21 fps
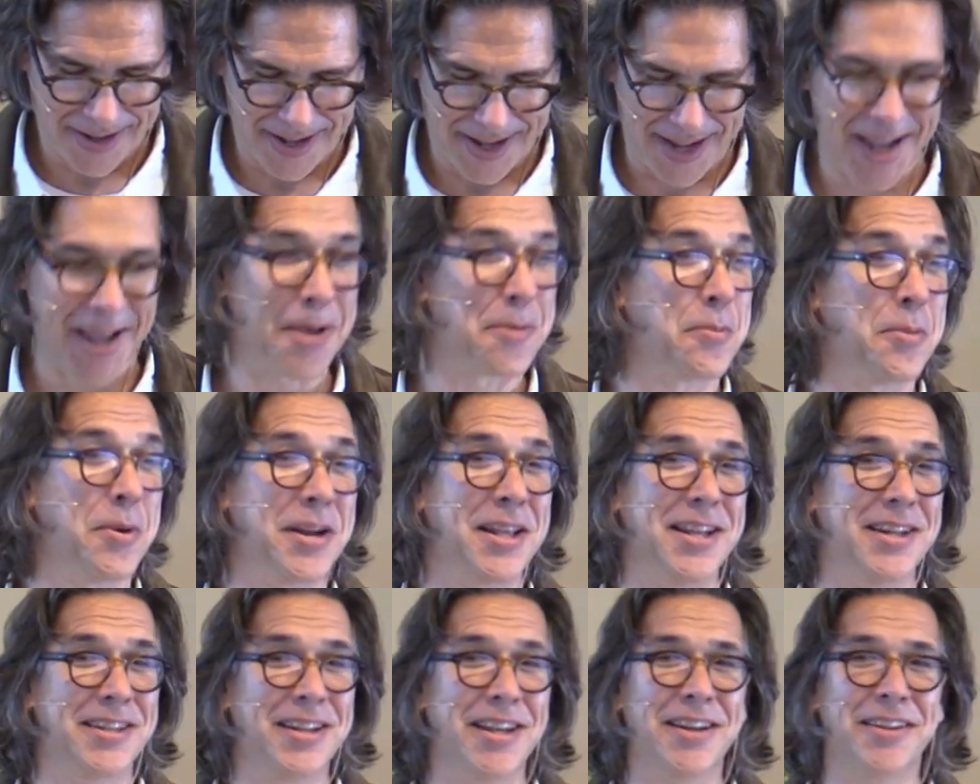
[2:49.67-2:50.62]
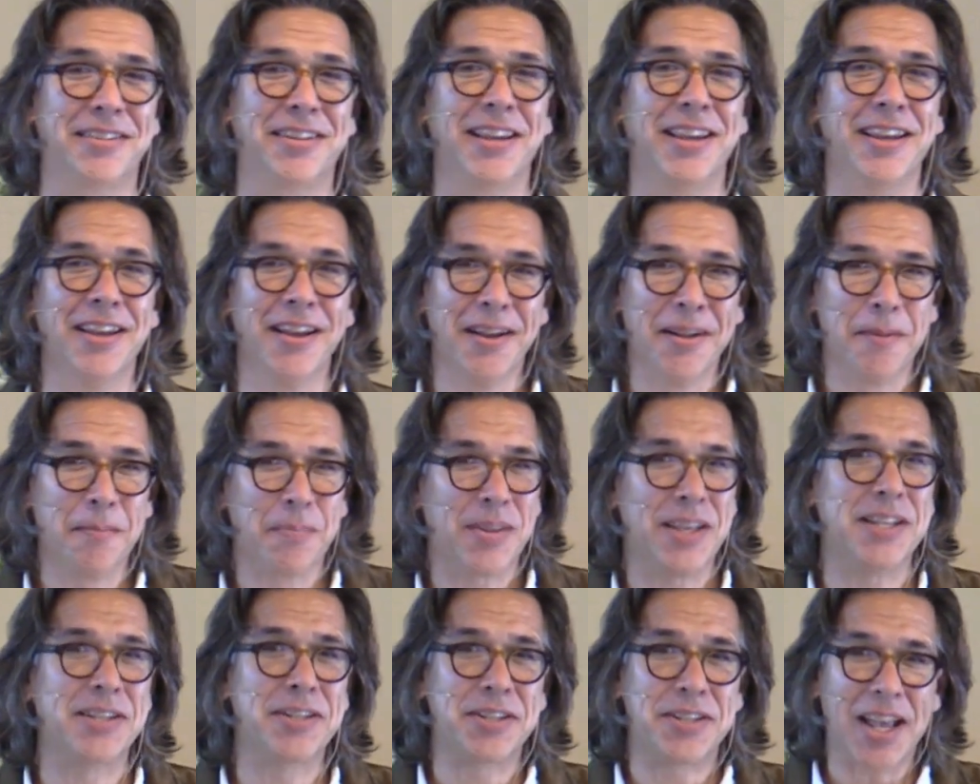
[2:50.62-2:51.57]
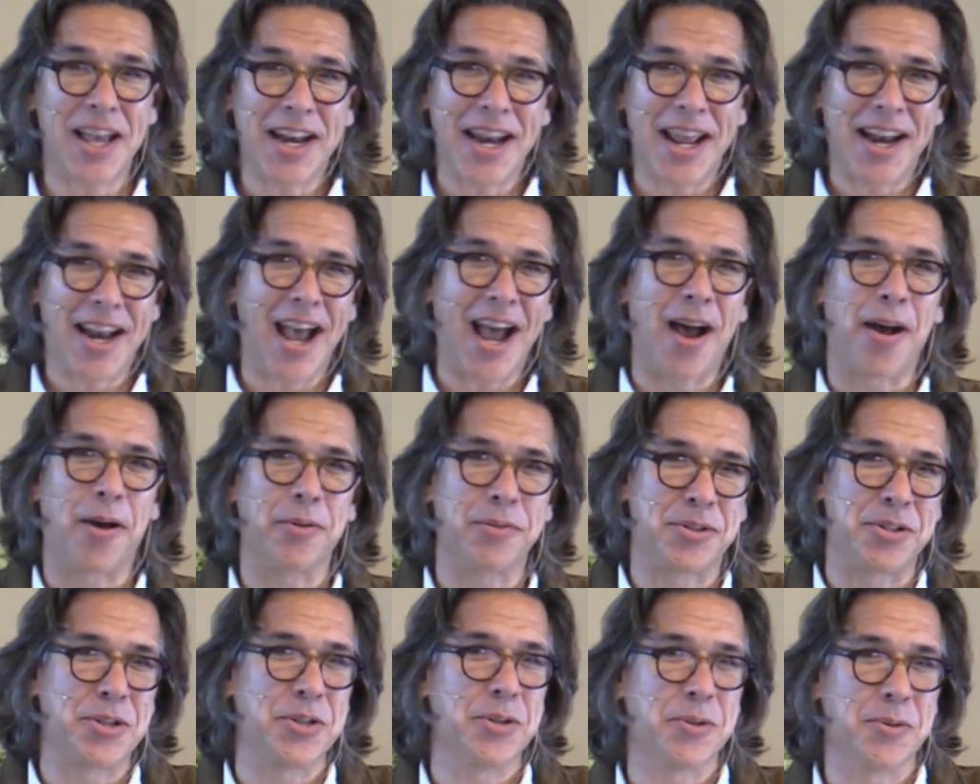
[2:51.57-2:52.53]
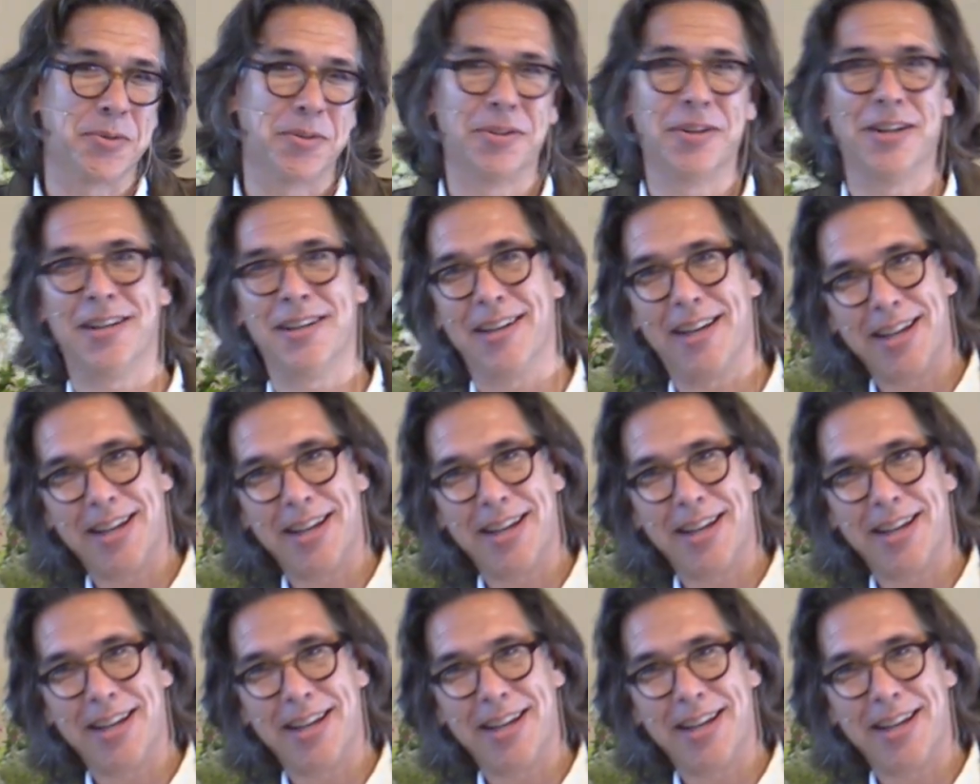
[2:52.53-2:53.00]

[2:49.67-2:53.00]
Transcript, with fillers: And what he did is he, he sent it out to uh,